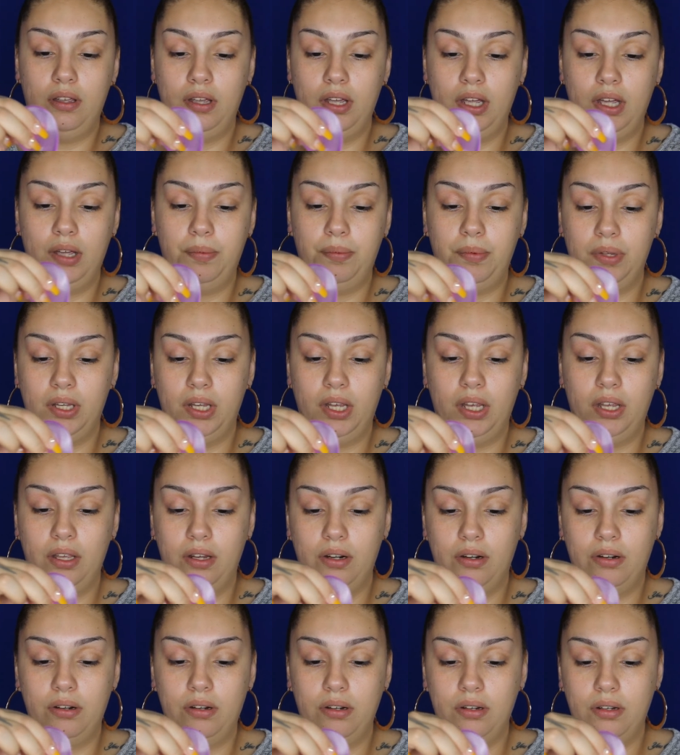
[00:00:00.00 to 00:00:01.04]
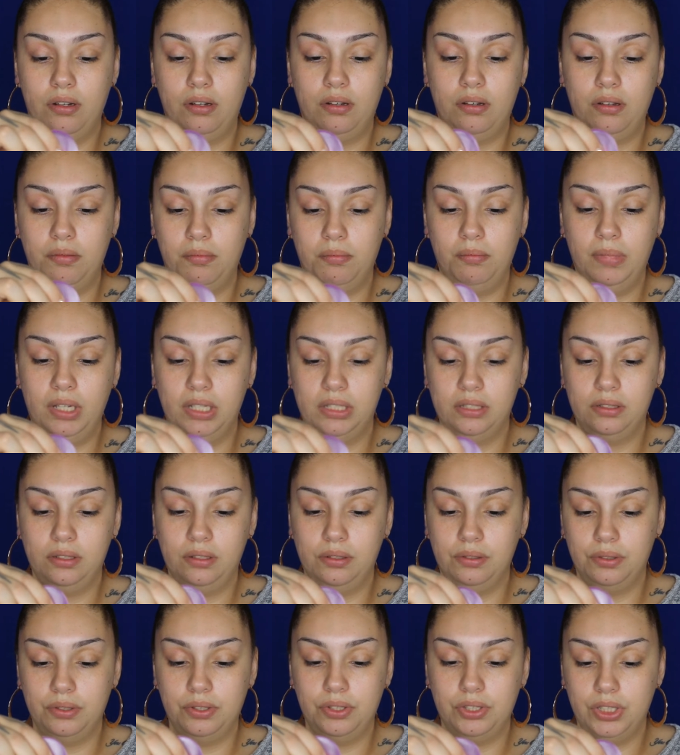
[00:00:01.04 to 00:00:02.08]
applicator. Mix
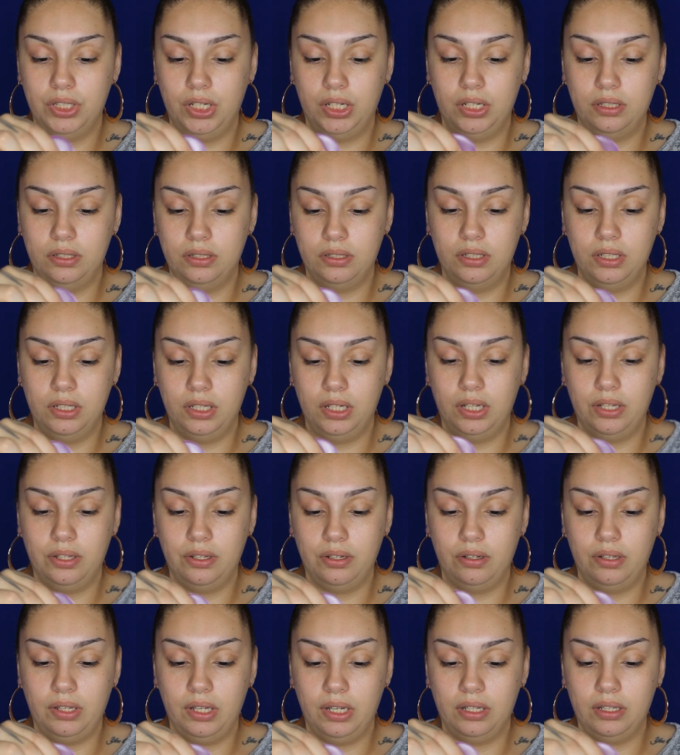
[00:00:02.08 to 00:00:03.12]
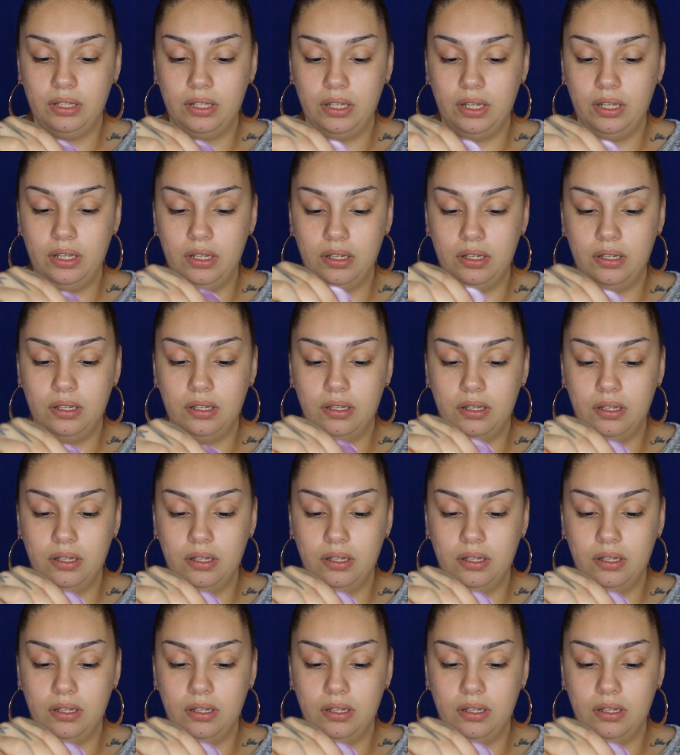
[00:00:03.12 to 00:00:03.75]
those shades together like that,